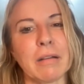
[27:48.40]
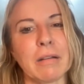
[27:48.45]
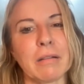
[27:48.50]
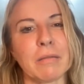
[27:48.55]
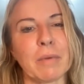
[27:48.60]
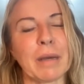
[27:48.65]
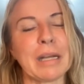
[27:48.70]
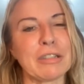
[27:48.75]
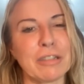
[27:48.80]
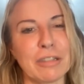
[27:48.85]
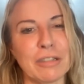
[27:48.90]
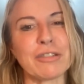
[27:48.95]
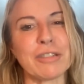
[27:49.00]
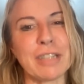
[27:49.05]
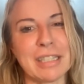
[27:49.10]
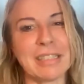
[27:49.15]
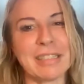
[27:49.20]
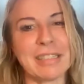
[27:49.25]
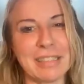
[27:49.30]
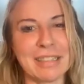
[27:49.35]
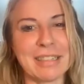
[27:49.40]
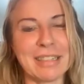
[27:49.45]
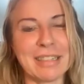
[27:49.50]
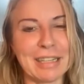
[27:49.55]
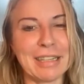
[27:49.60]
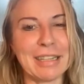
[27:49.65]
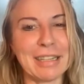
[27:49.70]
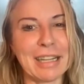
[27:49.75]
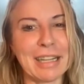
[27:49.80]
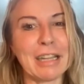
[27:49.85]
white children
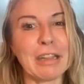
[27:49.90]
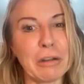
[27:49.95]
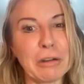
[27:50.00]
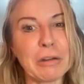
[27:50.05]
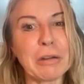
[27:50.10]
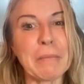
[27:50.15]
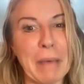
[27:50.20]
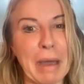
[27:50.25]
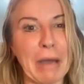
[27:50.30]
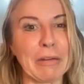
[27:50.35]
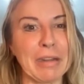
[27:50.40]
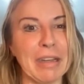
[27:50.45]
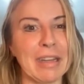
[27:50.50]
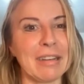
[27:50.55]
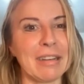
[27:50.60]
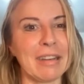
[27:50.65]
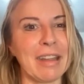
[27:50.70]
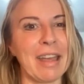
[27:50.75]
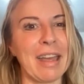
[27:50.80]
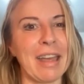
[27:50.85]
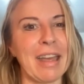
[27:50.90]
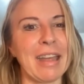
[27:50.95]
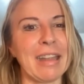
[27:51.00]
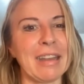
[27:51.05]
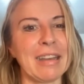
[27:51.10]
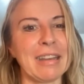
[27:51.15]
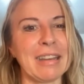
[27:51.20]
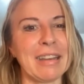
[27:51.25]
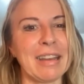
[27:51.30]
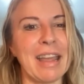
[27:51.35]
can learn about it.
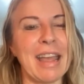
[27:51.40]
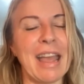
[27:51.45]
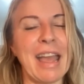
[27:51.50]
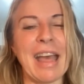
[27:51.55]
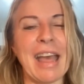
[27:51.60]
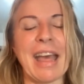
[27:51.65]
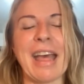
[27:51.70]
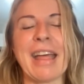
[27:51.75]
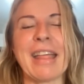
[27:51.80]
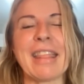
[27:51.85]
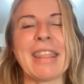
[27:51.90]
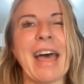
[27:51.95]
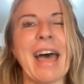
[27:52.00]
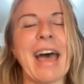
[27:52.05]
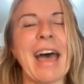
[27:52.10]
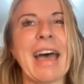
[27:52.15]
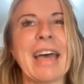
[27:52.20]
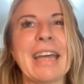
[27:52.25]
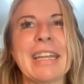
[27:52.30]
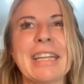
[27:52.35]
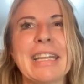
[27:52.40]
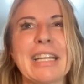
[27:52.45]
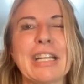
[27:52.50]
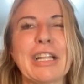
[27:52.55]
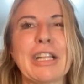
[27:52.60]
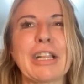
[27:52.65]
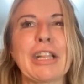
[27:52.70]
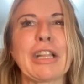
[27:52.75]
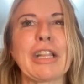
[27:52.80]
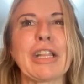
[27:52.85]
And that
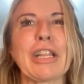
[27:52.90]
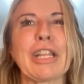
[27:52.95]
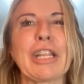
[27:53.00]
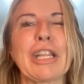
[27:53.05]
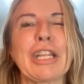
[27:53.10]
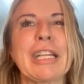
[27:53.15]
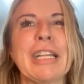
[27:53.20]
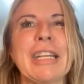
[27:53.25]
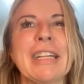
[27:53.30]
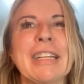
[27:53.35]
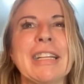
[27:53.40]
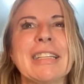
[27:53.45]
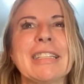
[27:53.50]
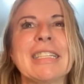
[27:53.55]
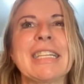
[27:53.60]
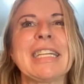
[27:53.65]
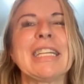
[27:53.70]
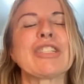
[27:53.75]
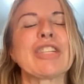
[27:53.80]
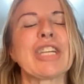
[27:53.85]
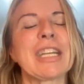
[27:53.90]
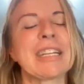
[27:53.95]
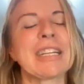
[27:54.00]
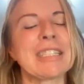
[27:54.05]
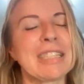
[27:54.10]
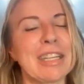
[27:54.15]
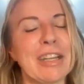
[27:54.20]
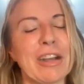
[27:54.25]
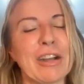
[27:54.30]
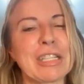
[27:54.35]
teaching
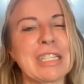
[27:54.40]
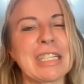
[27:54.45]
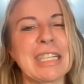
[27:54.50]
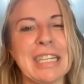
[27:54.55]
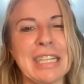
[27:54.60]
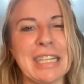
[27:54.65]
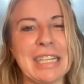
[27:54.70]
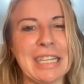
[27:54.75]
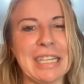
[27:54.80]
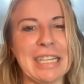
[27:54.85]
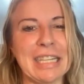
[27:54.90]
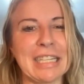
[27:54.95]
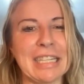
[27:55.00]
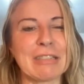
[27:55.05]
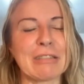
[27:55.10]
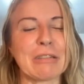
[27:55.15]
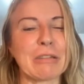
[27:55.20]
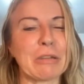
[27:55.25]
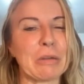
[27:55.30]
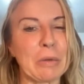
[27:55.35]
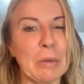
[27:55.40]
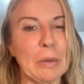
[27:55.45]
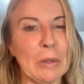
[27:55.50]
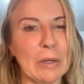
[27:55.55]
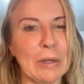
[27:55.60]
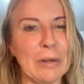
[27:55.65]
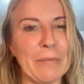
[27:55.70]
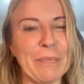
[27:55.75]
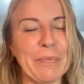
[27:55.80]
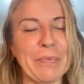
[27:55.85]
CRT in
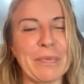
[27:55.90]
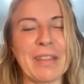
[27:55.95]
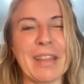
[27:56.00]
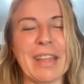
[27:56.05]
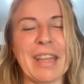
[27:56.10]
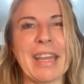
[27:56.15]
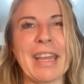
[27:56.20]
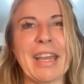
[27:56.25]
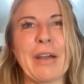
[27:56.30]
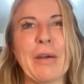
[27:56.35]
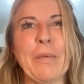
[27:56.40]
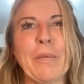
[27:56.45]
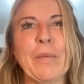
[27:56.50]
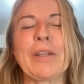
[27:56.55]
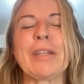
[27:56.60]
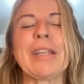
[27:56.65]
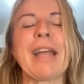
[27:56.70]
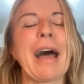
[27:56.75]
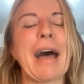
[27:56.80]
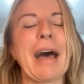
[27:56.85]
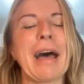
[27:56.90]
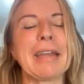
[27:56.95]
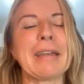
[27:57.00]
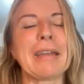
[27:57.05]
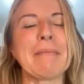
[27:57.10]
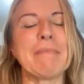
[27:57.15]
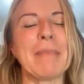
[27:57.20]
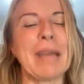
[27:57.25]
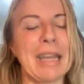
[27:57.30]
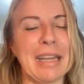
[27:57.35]
school will not
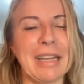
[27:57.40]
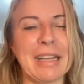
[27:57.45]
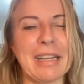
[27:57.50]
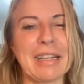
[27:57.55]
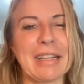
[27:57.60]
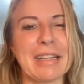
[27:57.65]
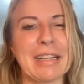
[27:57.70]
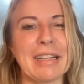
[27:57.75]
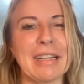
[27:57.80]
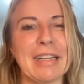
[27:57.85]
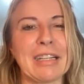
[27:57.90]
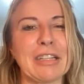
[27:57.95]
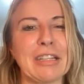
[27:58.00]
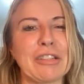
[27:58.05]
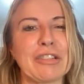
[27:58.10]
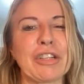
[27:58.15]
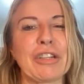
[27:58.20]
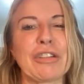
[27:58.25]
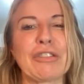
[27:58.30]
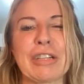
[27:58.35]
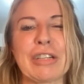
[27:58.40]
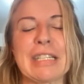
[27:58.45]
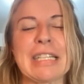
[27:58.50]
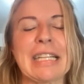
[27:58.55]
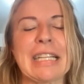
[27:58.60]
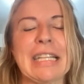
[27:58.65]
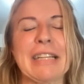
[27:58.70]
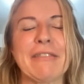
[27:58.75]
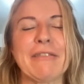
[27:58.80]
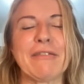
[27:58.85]
make children
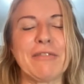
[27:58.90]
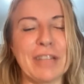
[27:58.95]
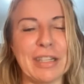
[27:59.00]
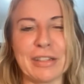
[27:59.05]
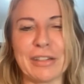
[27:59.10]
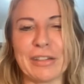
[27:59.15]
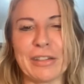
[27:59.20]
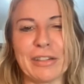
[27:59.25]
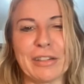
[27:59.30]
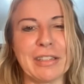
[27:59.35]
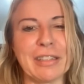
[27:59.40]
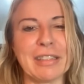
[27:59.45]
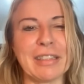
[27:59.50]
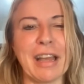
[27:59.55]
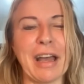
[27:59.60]
feel